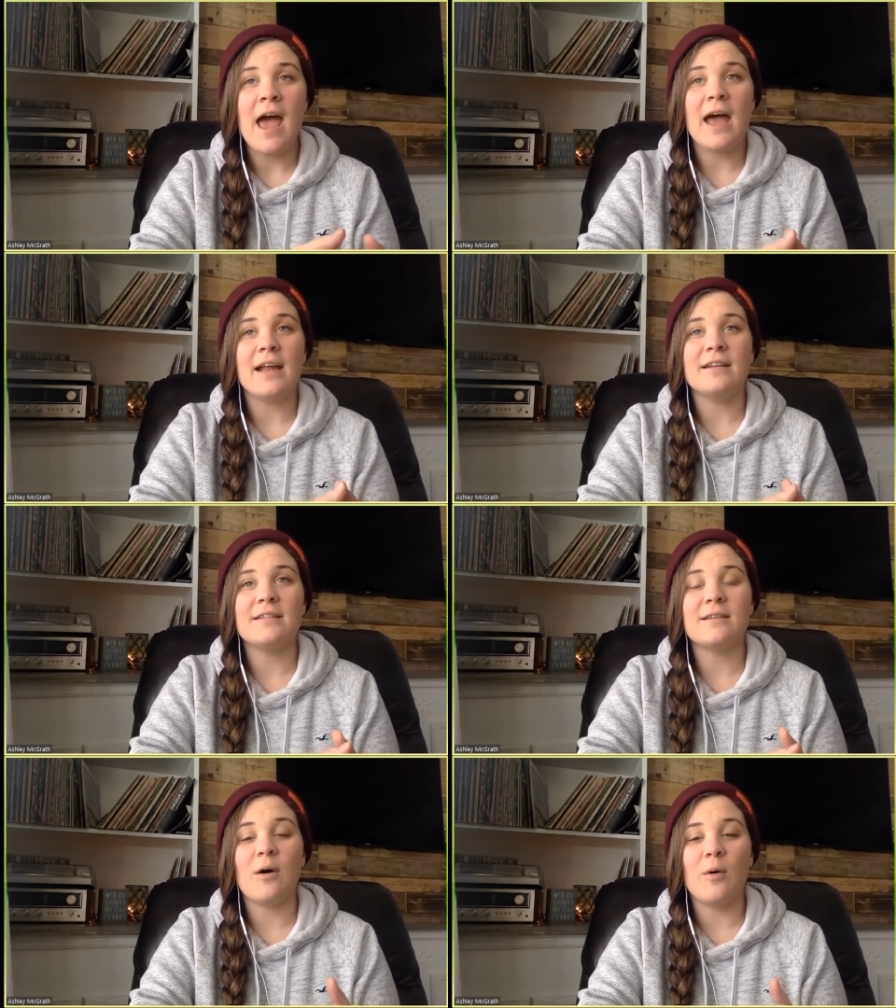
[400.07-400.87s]
And
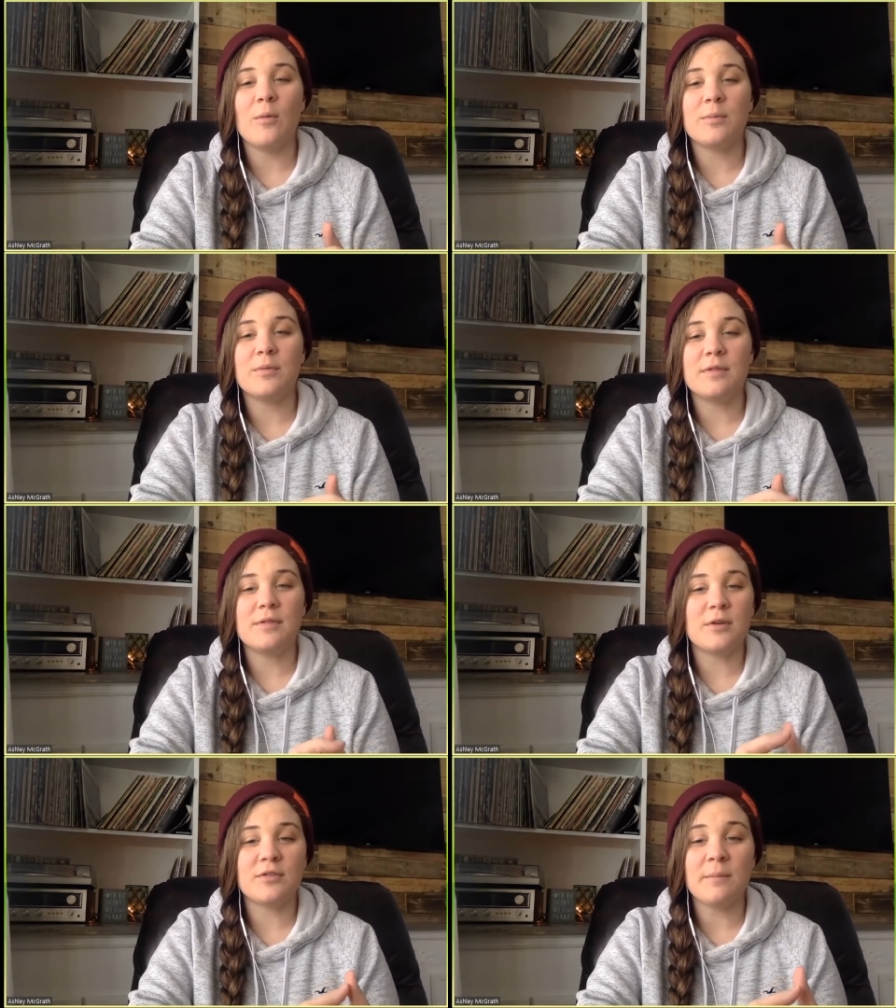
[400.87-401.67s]
so
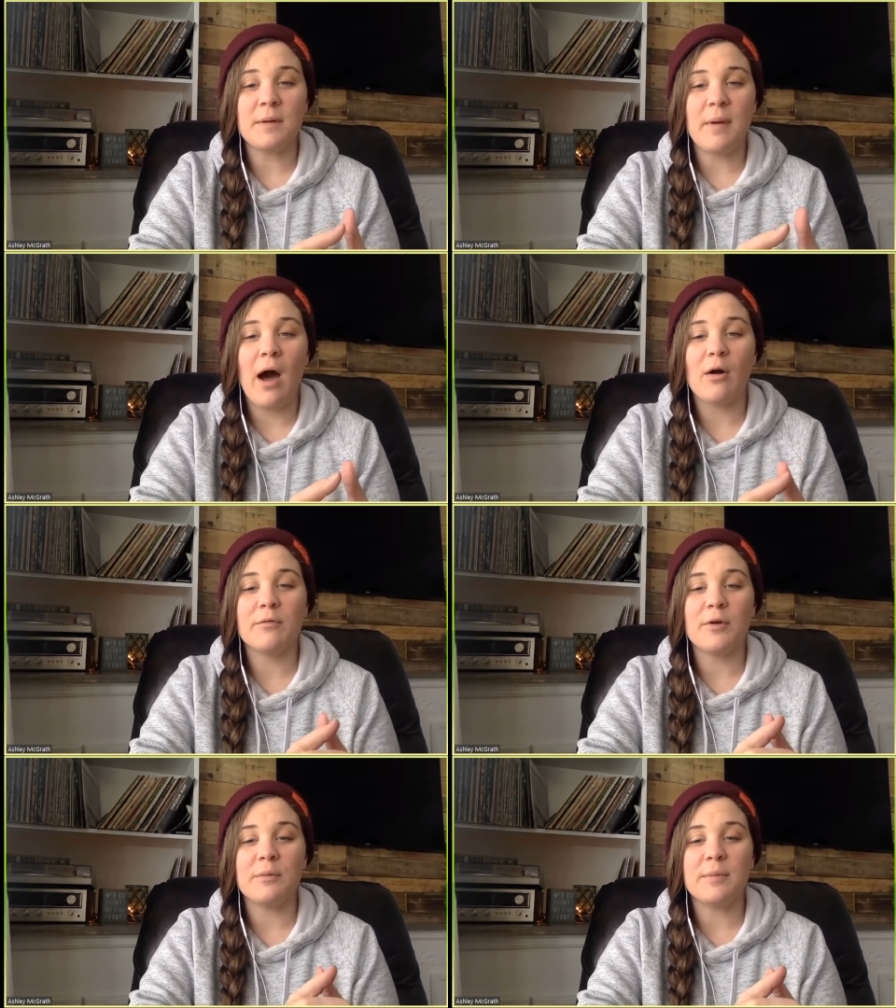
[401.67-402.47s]
there's something
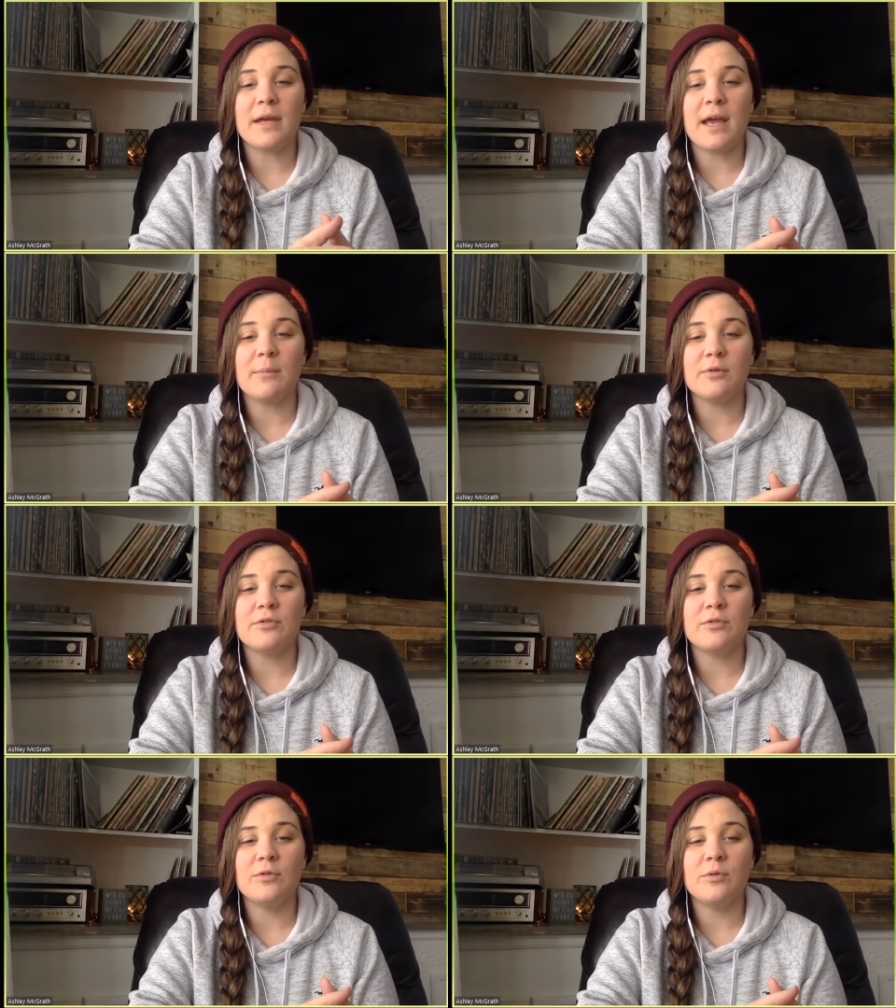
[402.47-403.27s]
powerful in being able
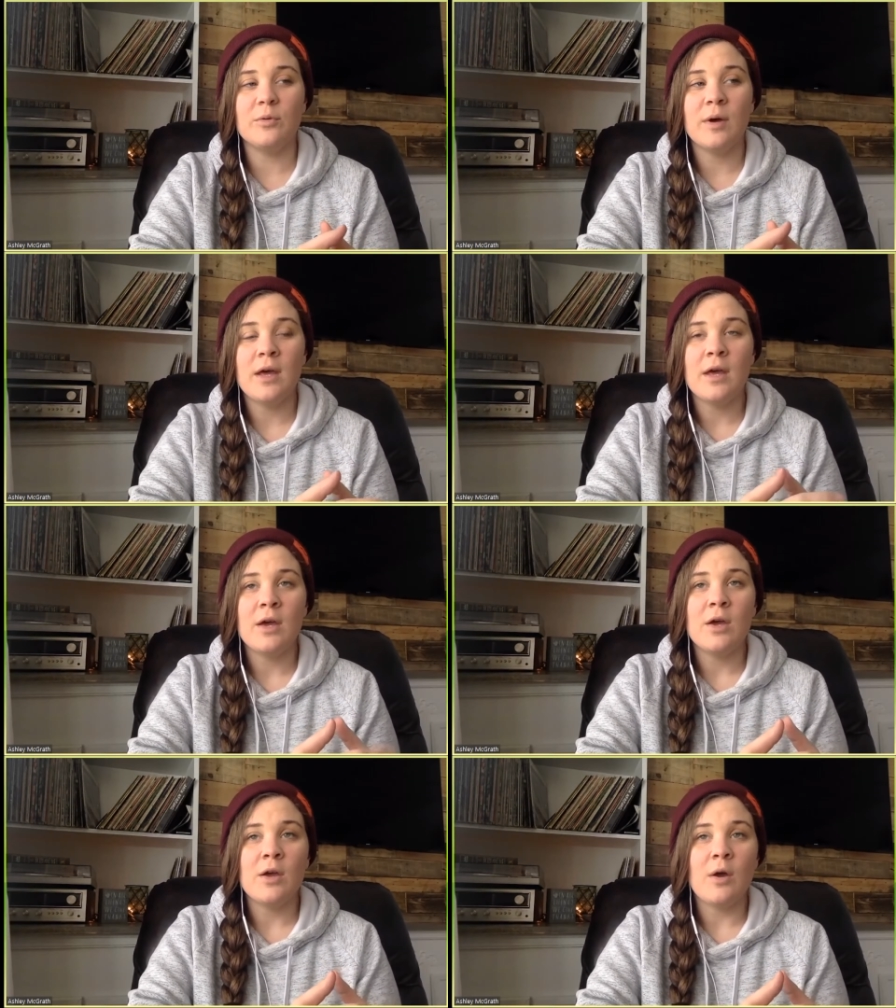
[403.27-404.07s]
to
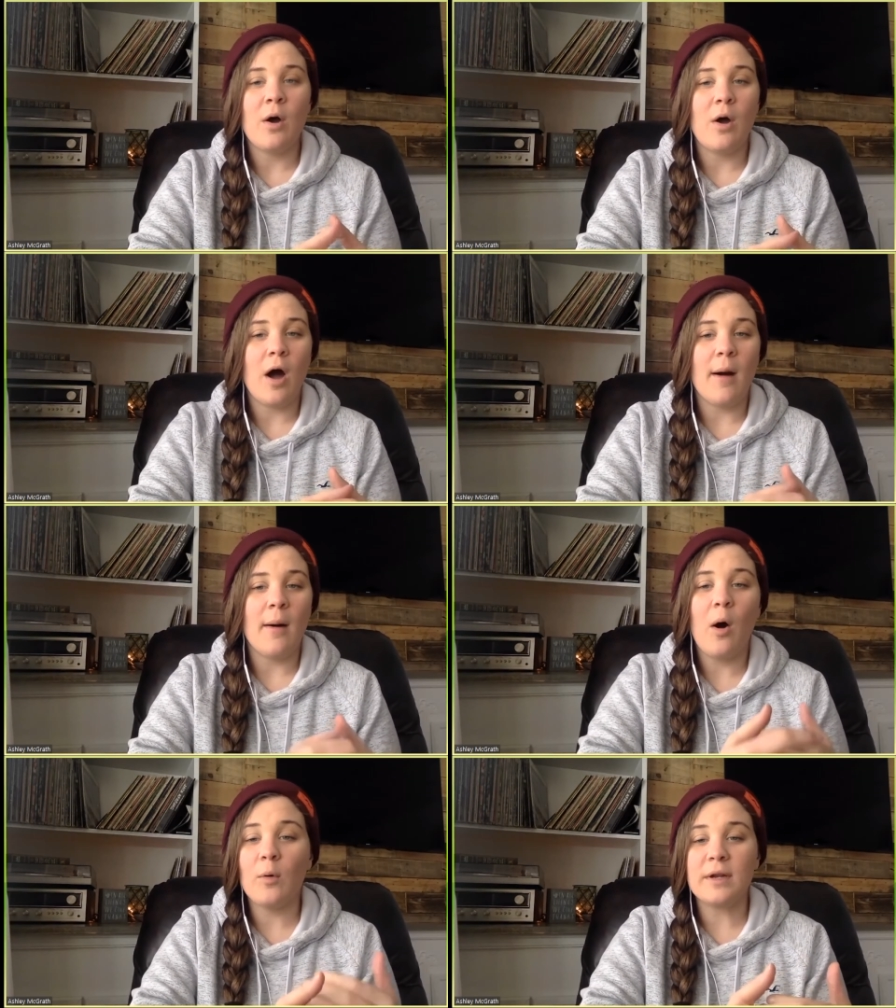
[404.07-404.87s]

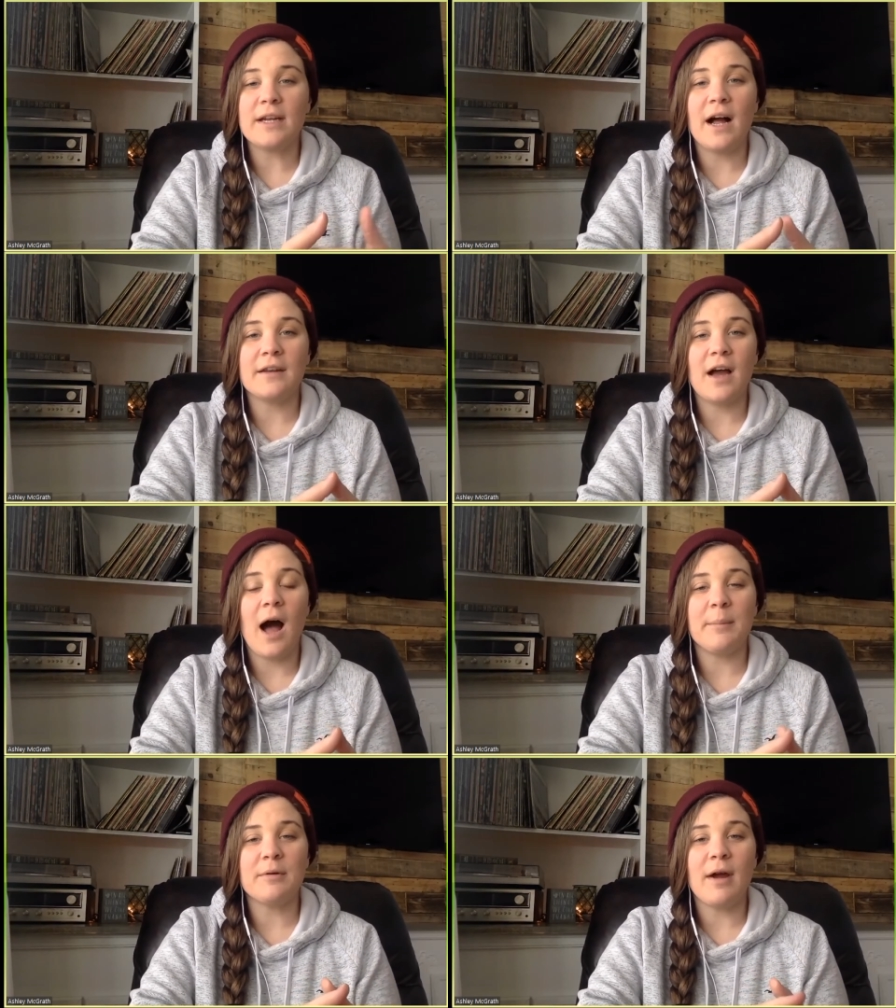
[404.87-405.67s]
hone in on
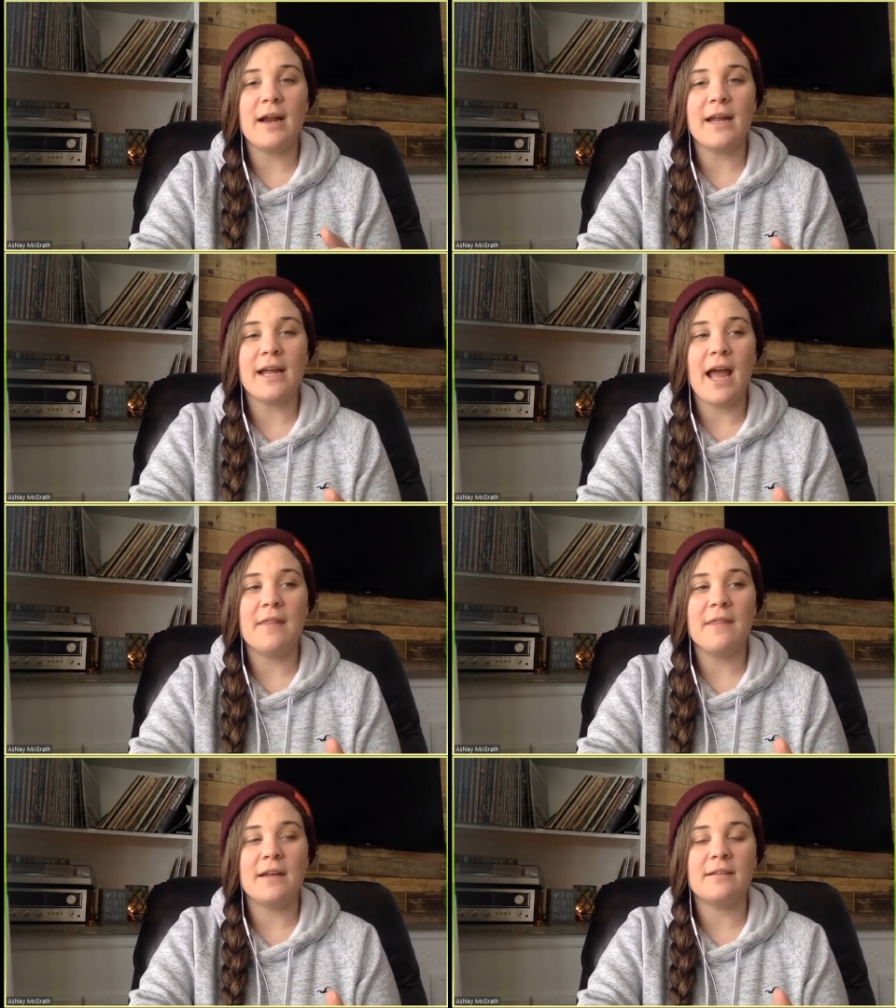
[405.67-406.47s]
copywriting
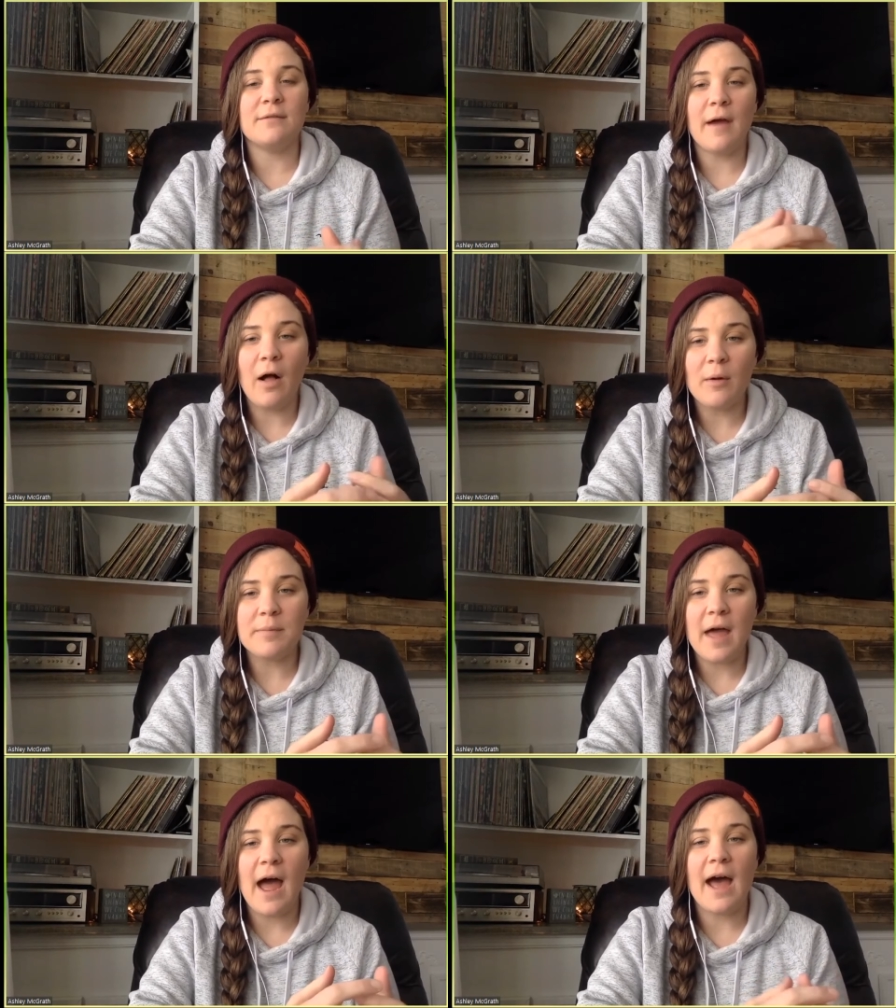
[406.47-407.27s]
and then develop
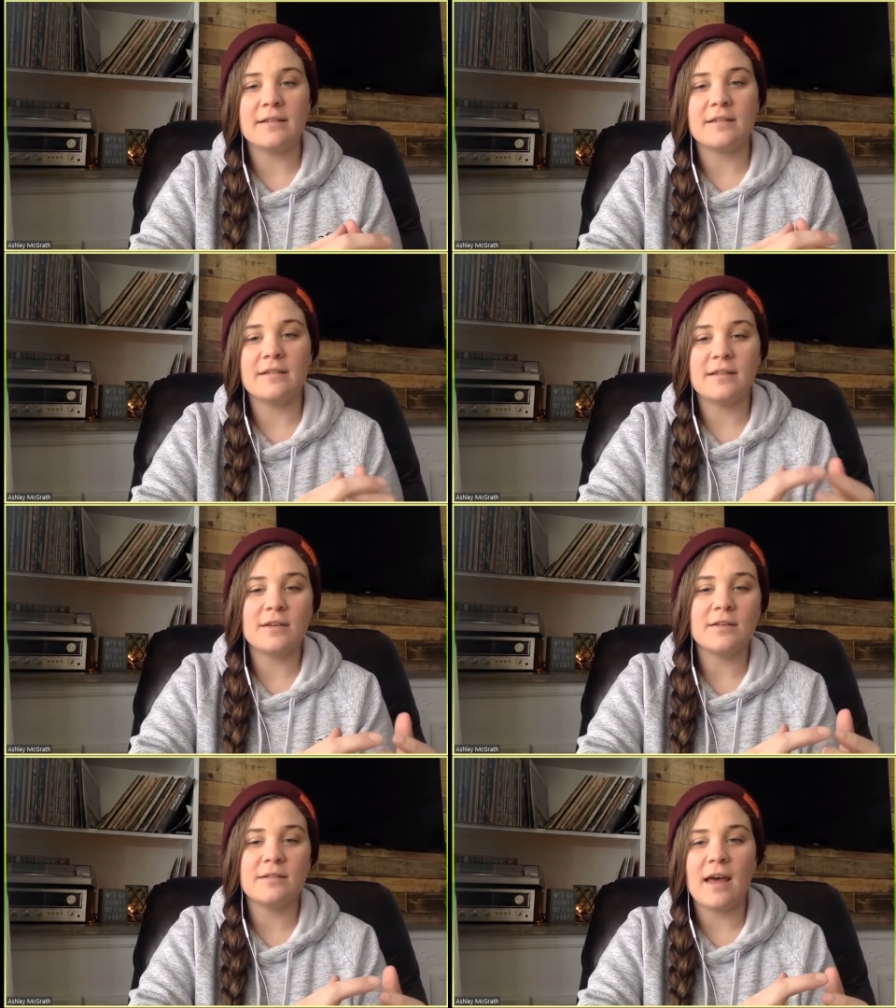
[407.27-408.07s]
that as a
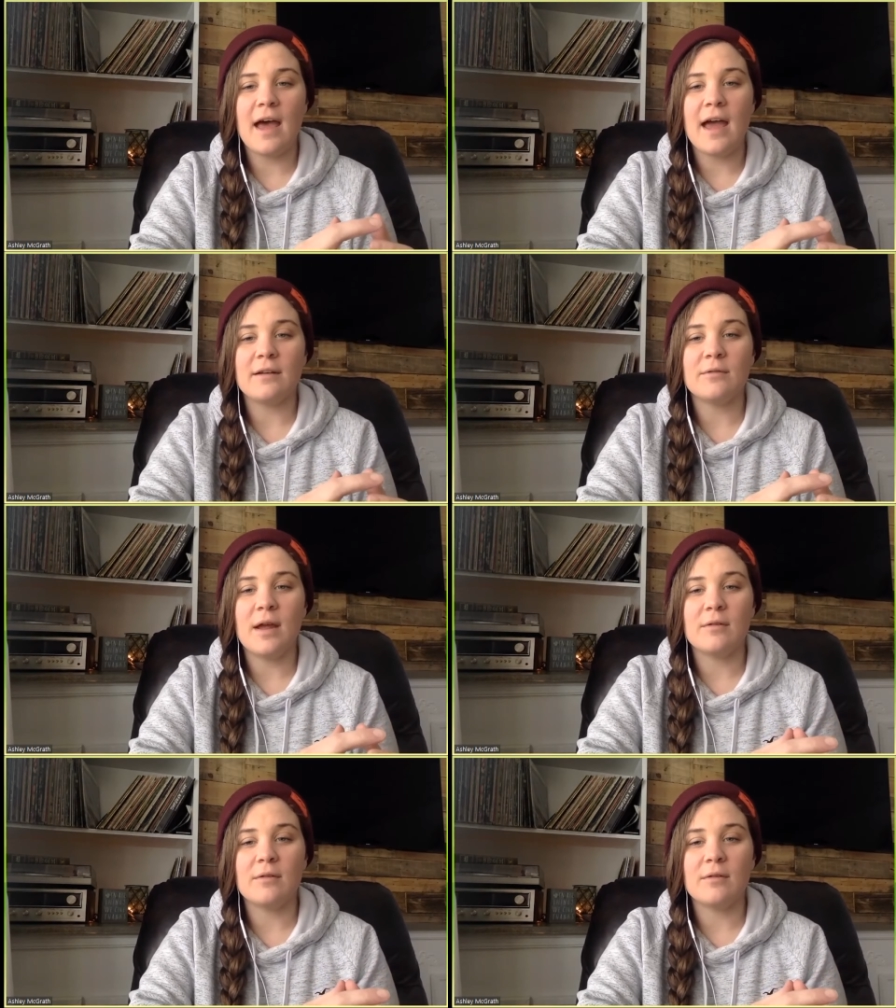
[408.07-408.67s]
skill set, and